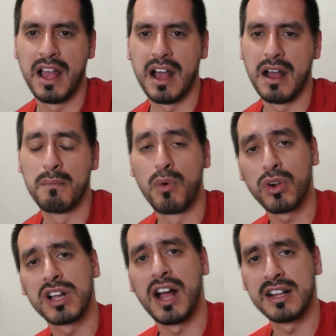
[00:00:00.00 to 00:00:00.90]
Uh,
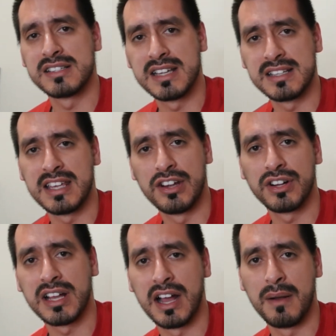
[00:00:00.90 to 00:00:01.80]
more content here
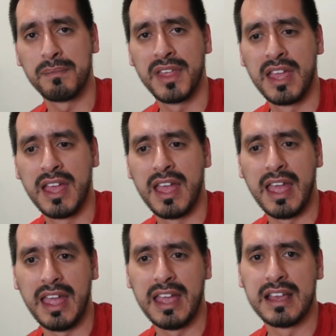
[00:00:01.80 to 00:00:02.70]
to come
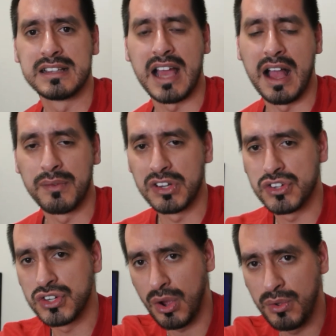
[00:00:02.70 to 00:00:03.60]
and I'm going to
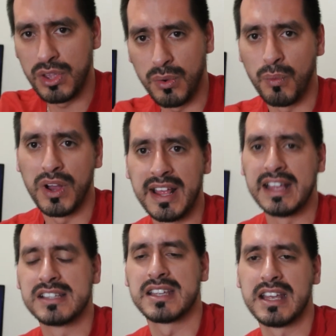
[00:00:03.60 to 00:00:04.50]
show you what
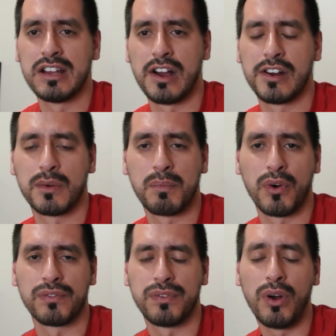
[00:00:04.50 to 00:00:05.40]
is in our
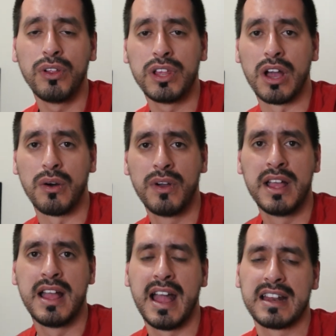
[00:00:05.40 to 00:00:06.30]
portfolio
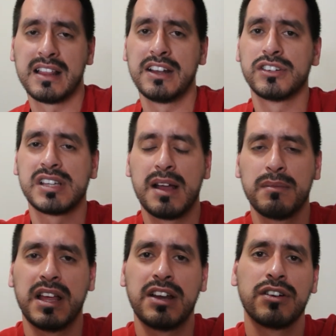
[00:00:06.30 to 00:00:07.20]
at a later
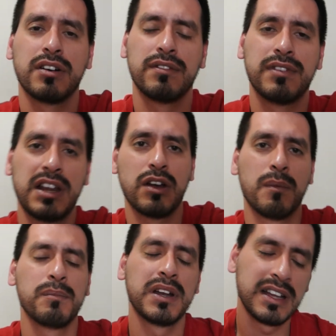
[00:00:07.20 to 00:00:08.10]
time, later video.
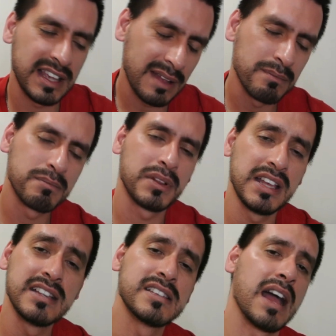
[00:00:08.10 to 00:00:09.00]
But again,
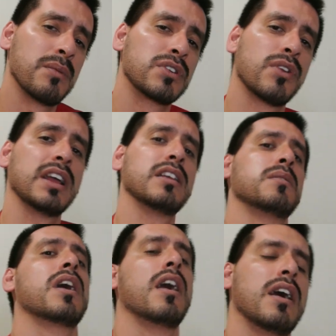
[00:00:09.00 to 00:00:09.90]
please, I would greatly
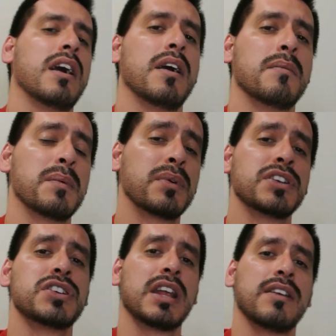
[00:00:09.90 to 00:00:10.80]
um,
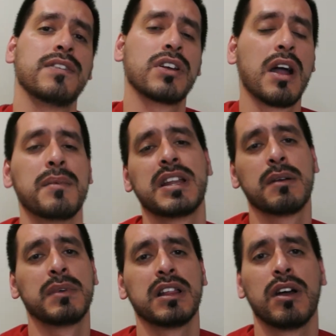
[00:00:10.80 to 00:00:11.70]
appreciate if you comment
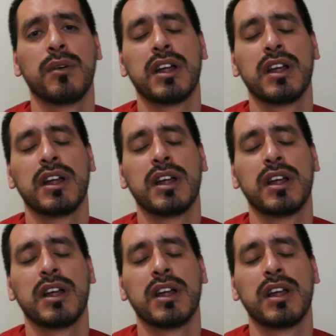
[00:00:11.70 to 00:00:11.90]
down below.